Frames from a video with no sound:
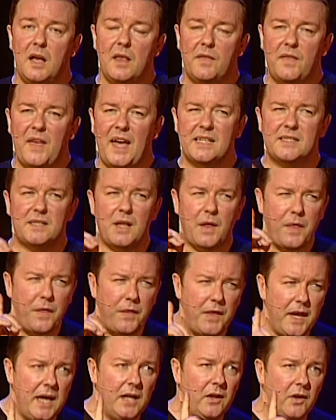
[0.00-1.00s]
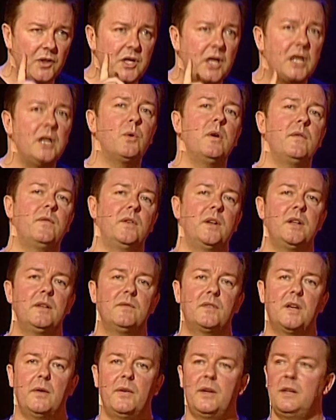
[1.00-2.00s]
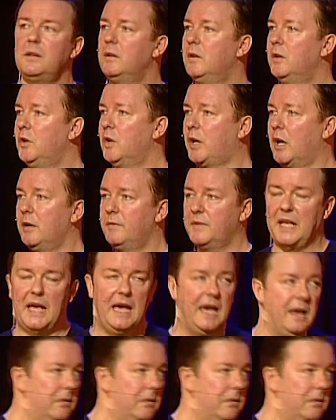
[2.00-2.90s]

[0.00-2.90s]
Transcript: That is the theological equivalent of going, look over there.